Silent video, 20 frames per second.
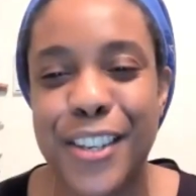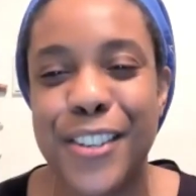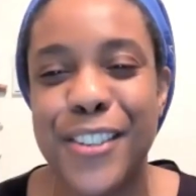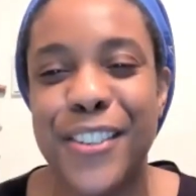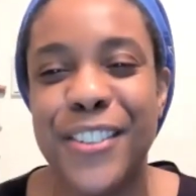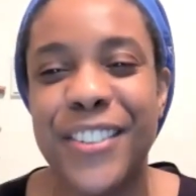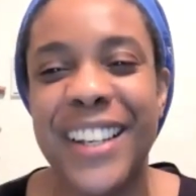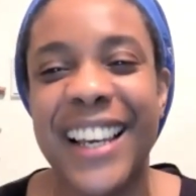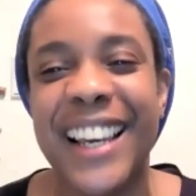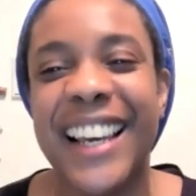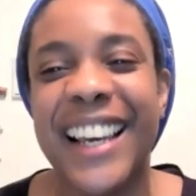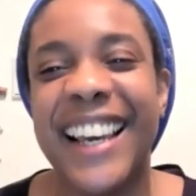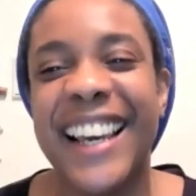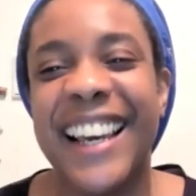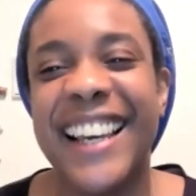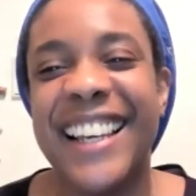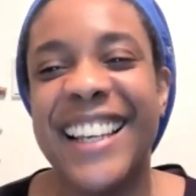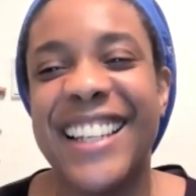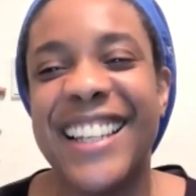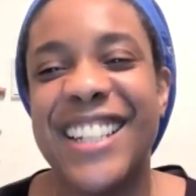you
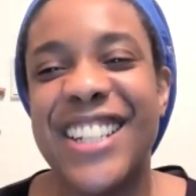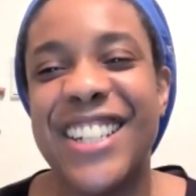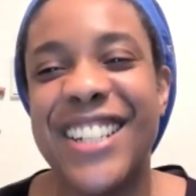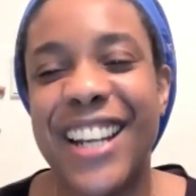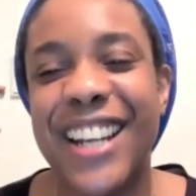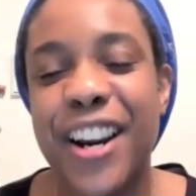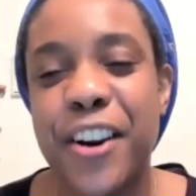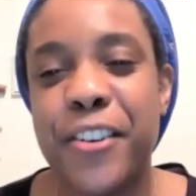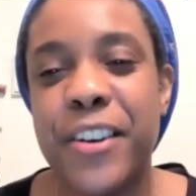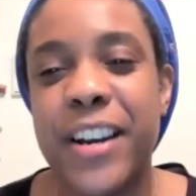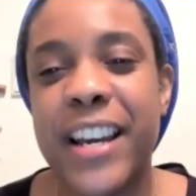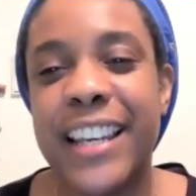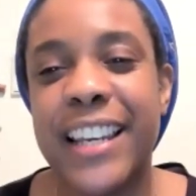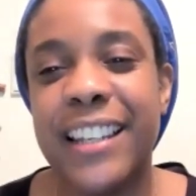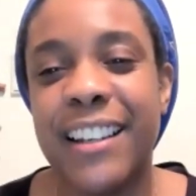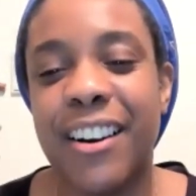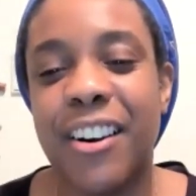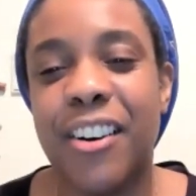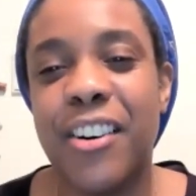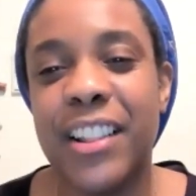
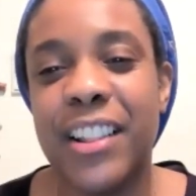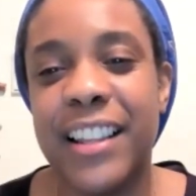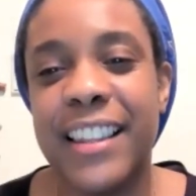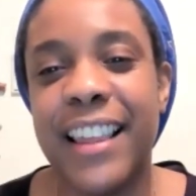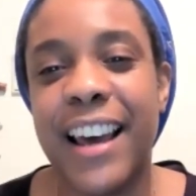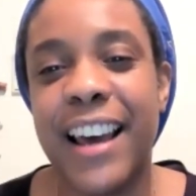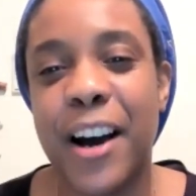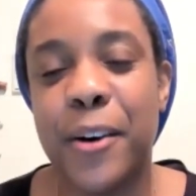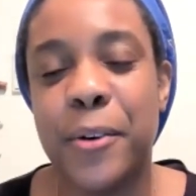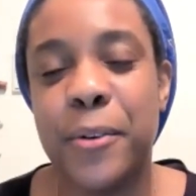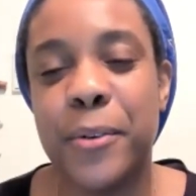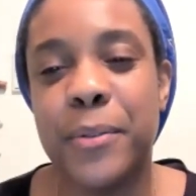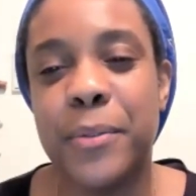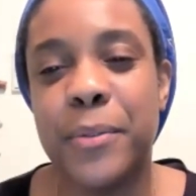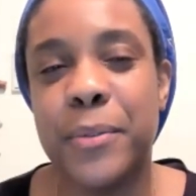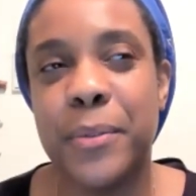sharing all of that with